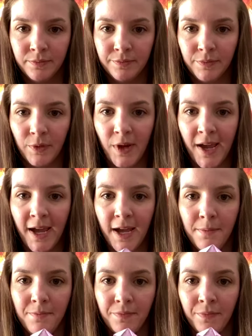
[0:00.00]
Okay,
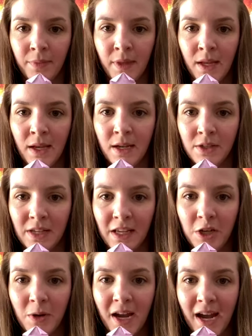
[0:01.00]
so
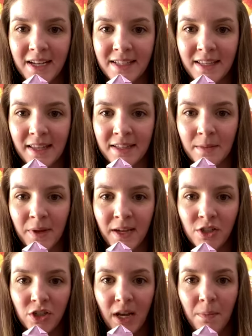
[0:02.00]
you can kind of see that's a pig
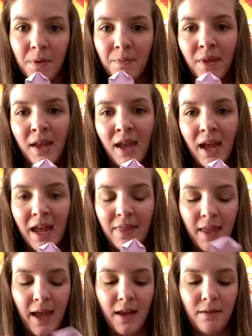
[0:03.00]
shape. And
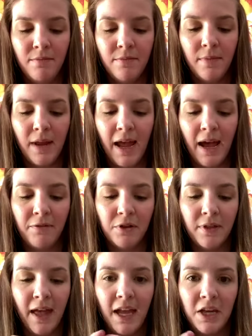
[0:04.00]
then after
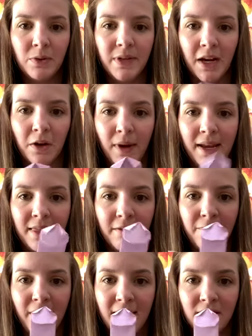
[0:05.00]
that, you decorate the
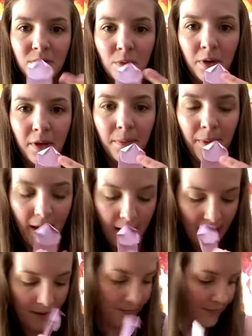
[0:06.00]
face or the
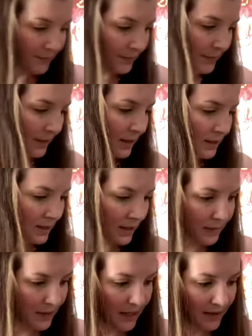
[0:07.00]
body. So let
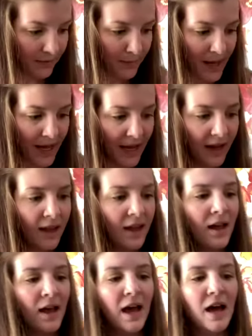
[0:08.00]
me give my,
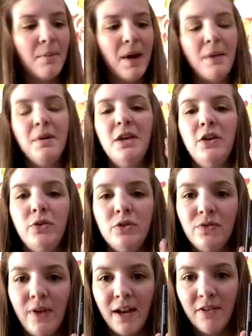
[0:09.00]
I'm a huge
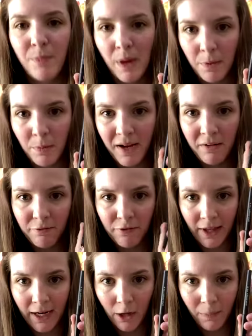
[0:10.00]
fan of Papermate
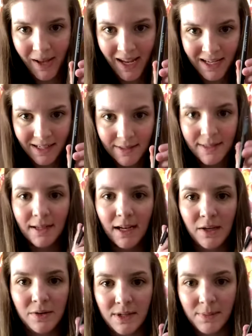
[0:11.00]
Flare pens. I
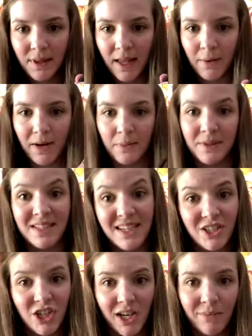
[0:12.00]
used them a lot when I was
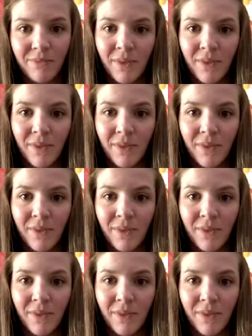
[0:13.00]
teaching.